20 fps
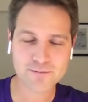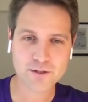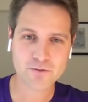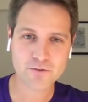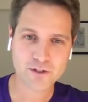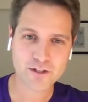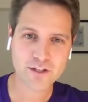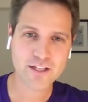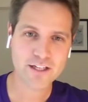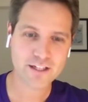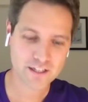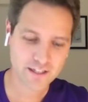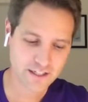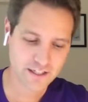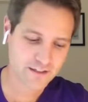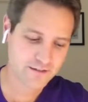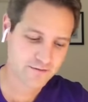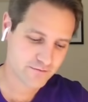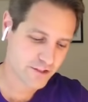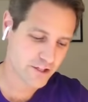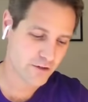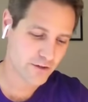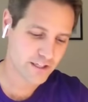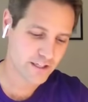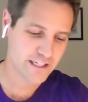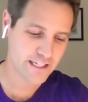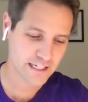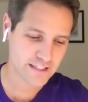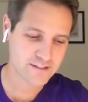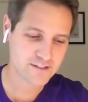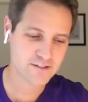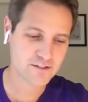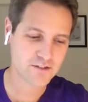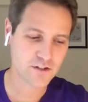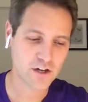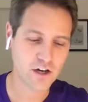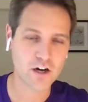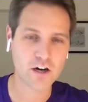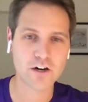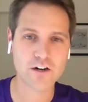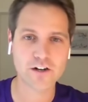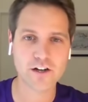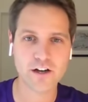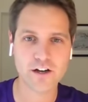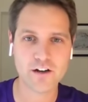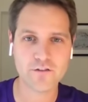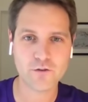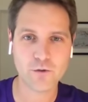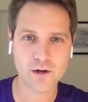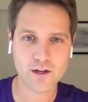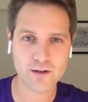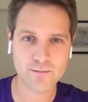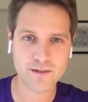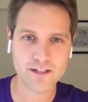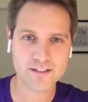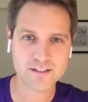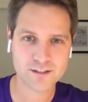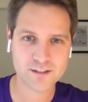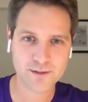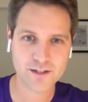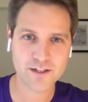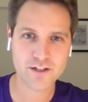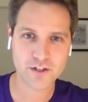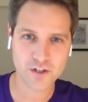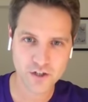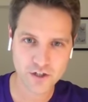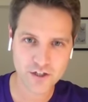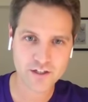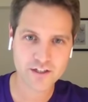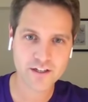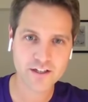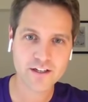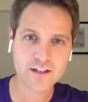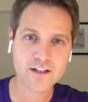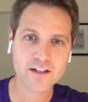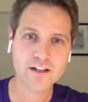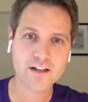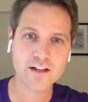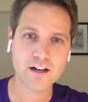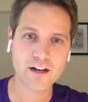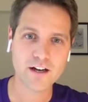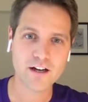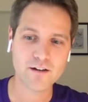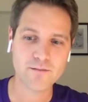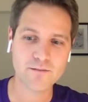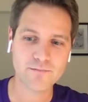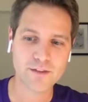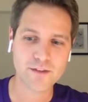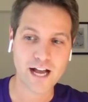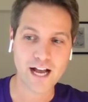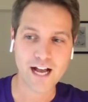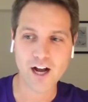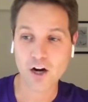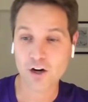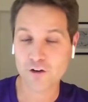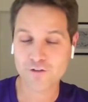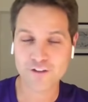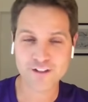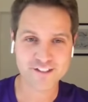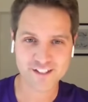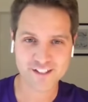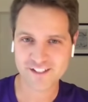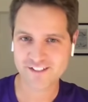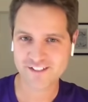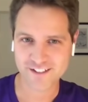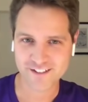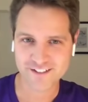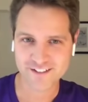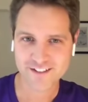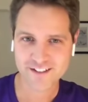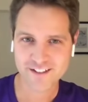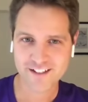but really it gets to the heart of what it means to be a good RV citizen.